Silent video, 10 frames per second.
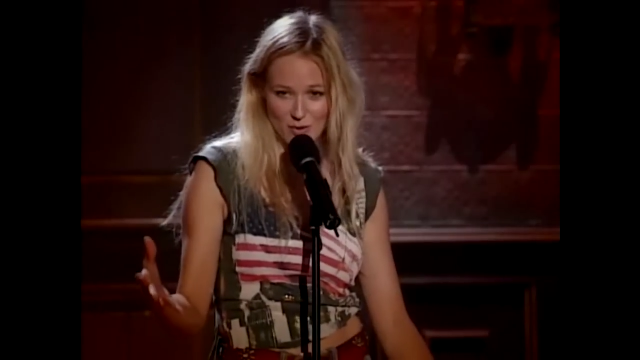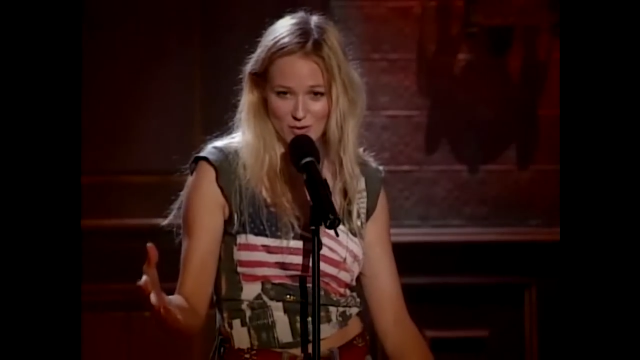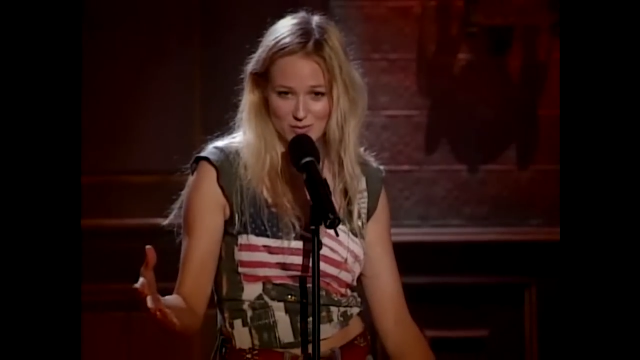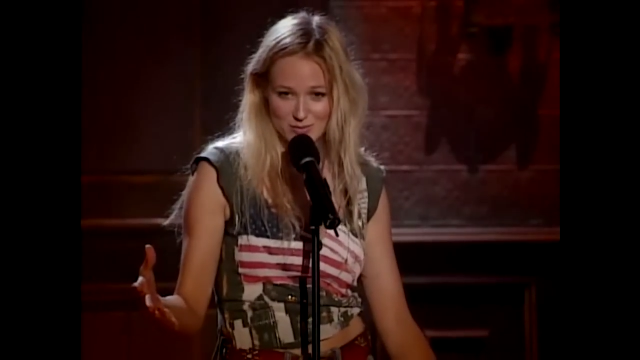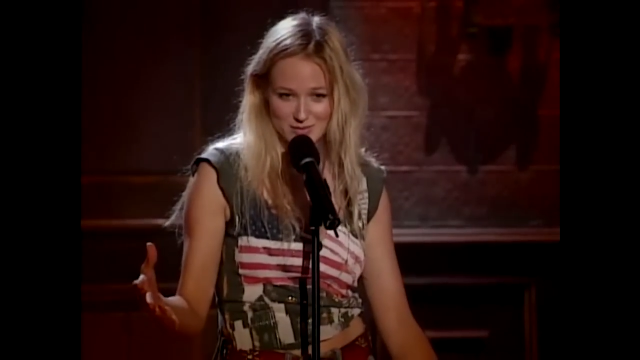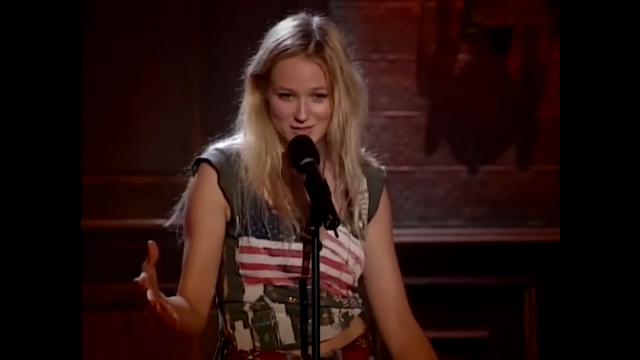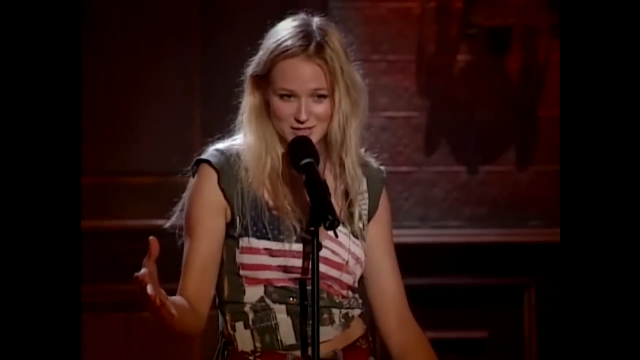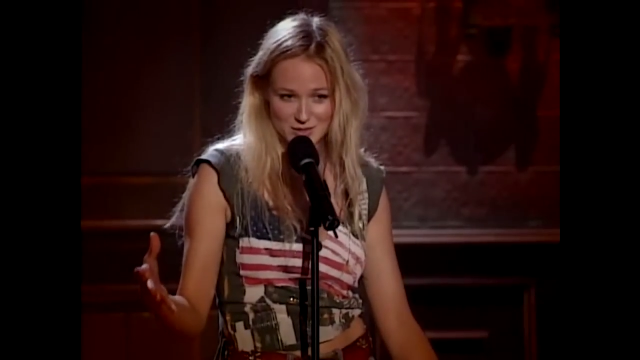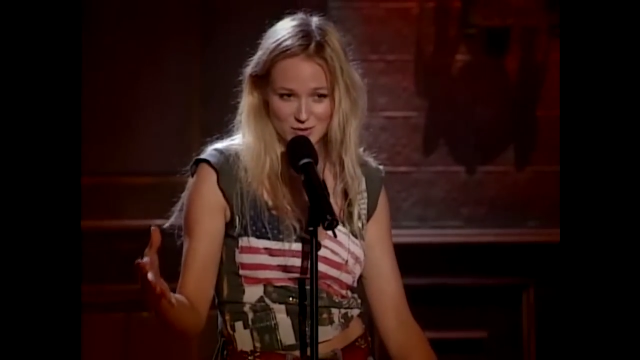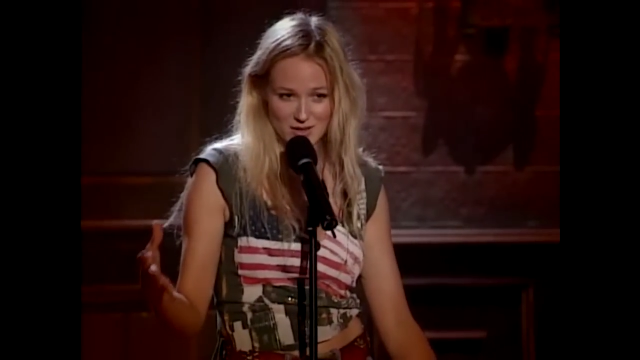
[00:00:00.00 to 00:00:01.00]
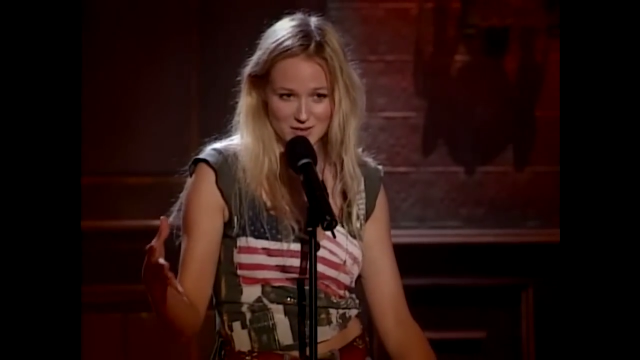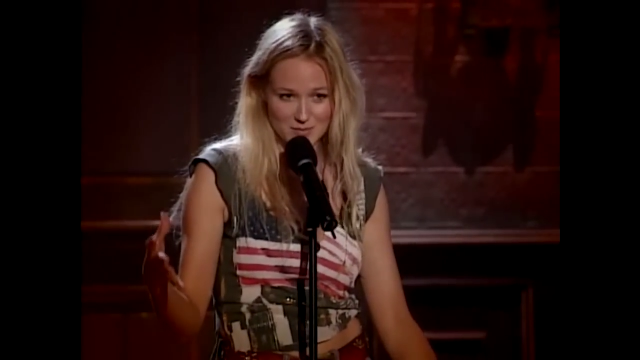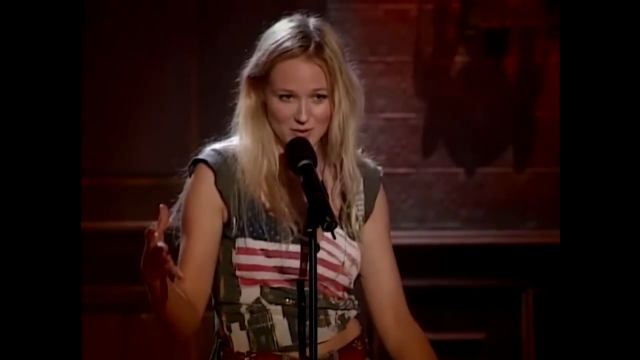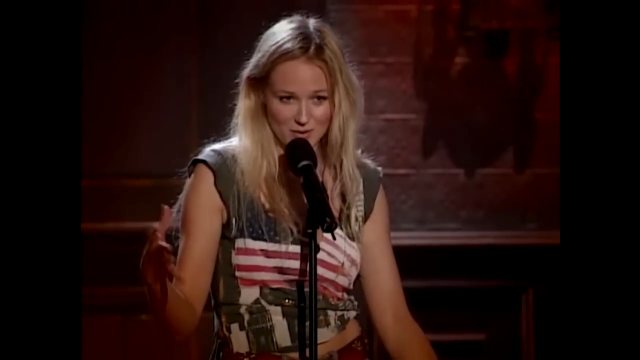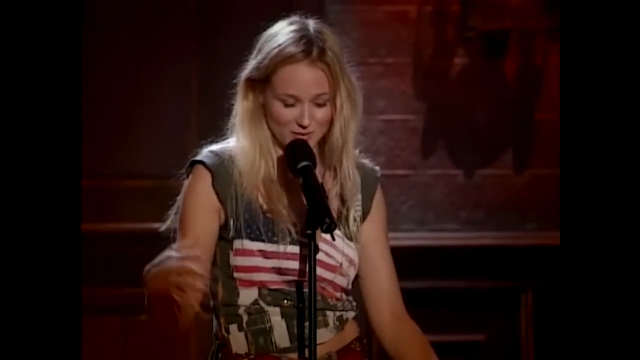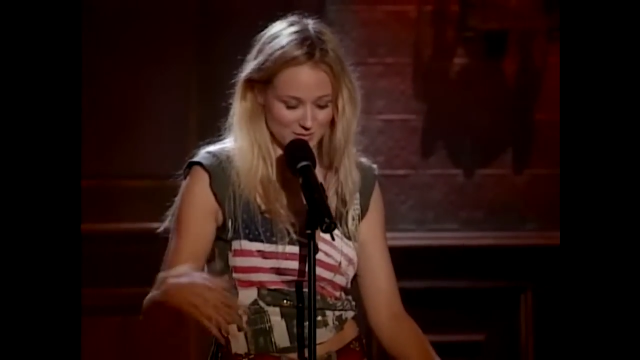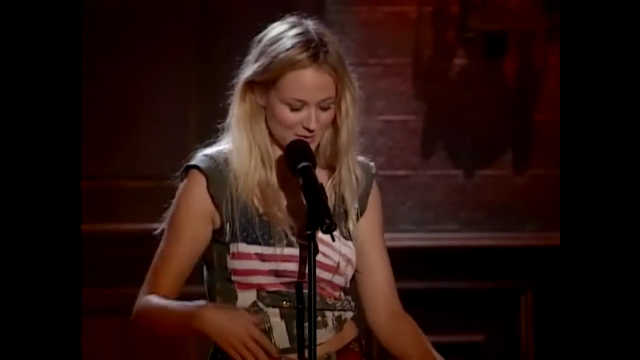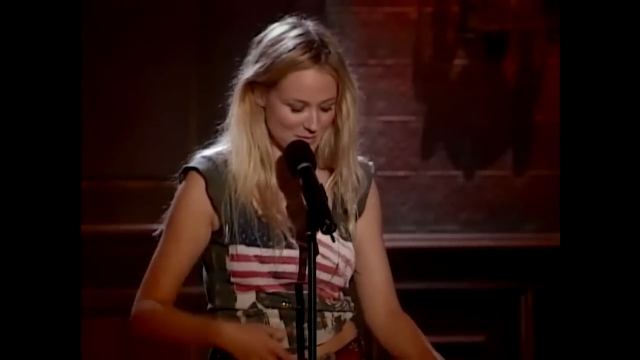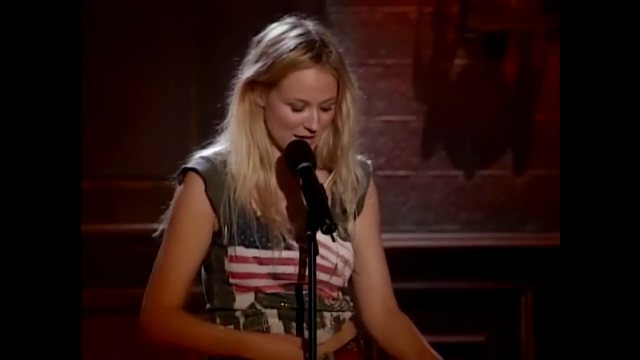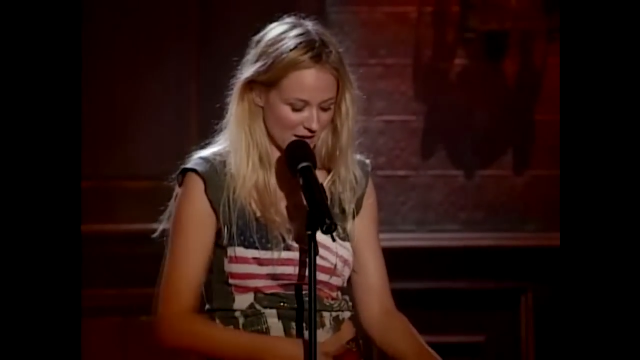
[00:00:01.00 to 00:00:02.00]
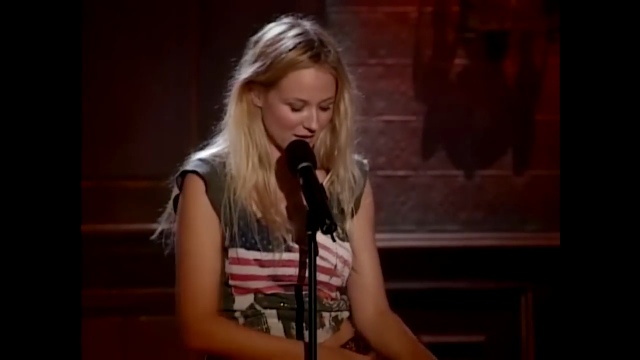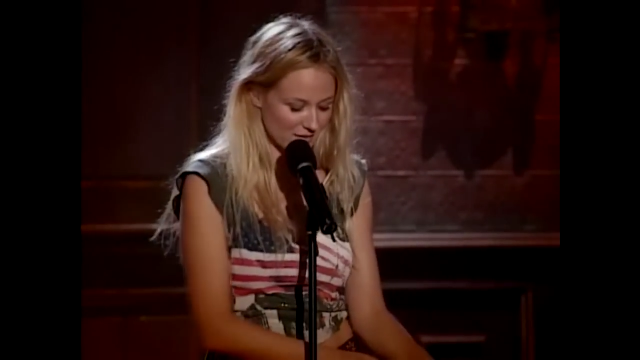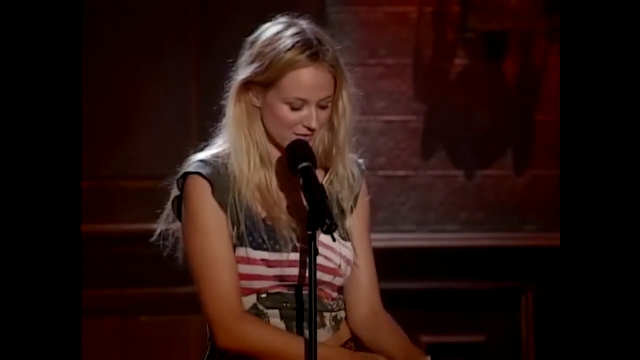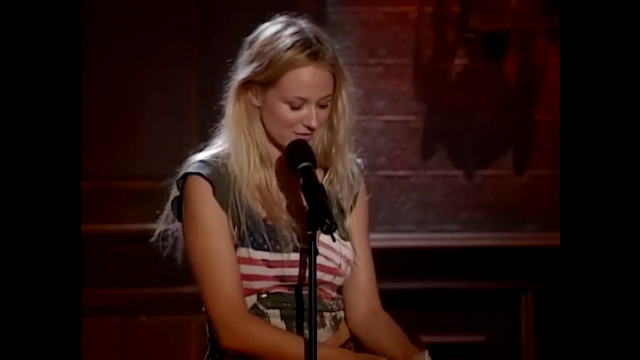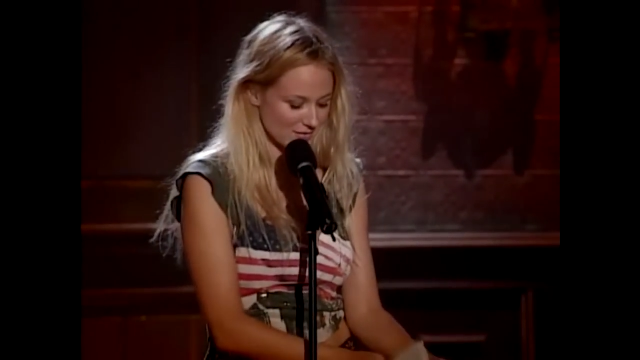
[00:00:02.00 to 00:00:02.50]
poem, or do you want a poem about